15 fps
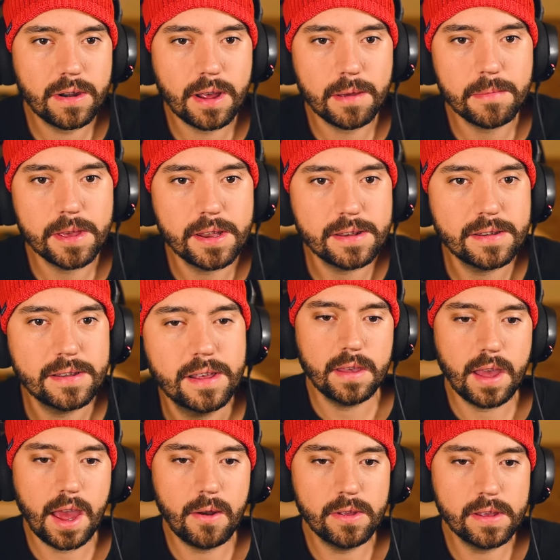I mean,
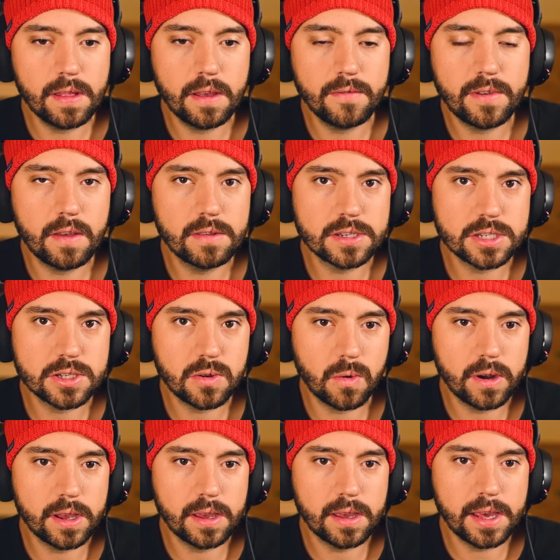I really loved how the
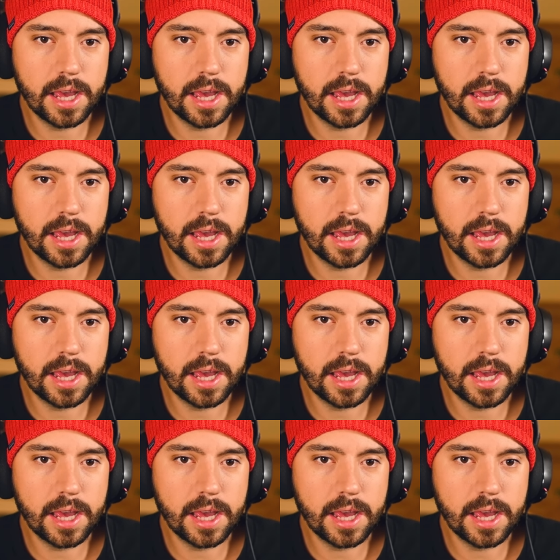story